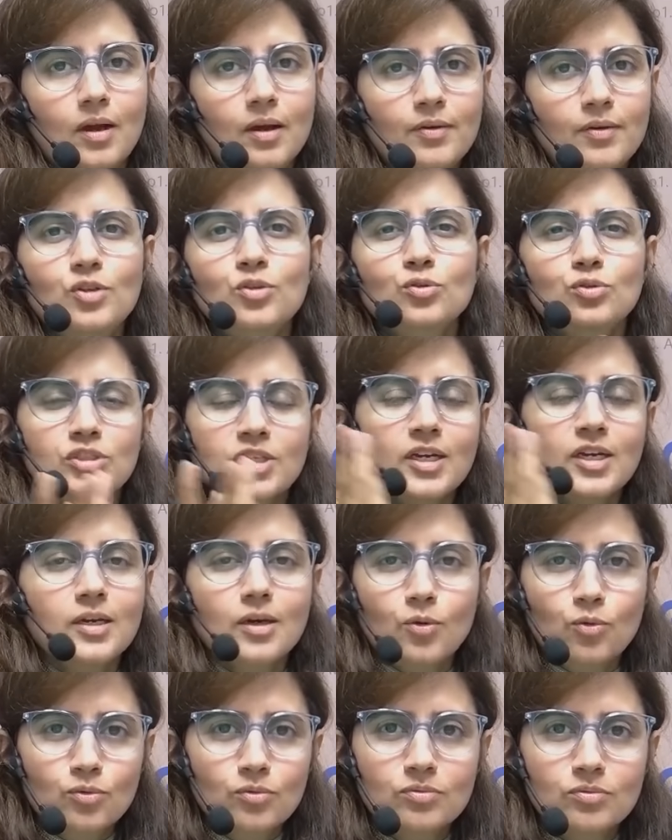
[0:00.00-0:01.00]
and you check
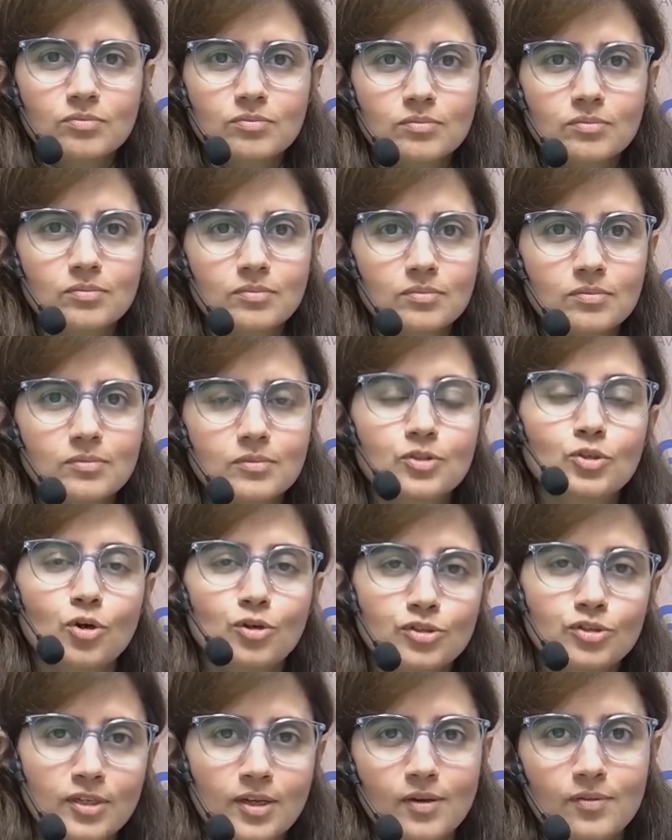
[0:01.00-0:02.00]
it out
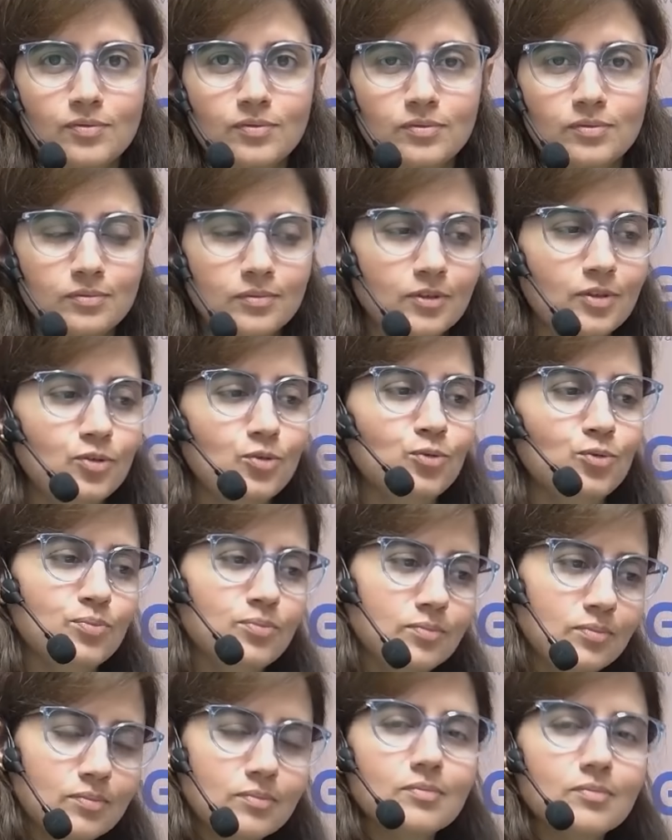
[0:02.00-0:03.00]
yourself, you
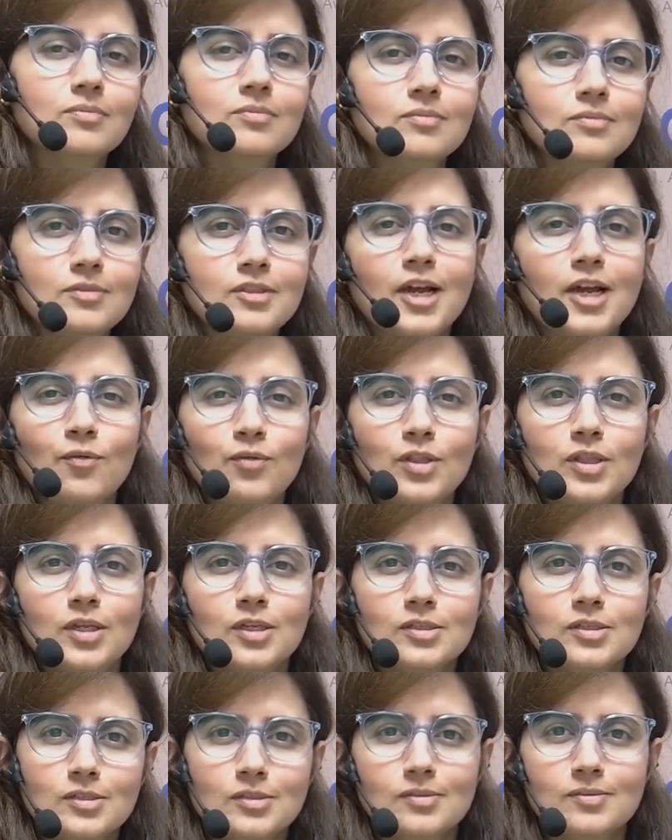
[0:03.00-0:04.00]
try with
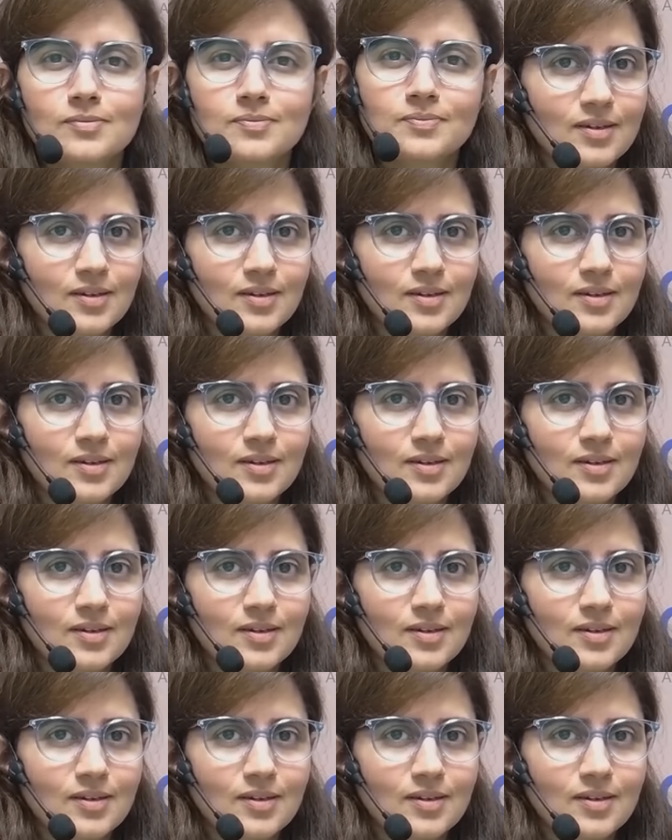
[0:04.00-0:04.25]
this,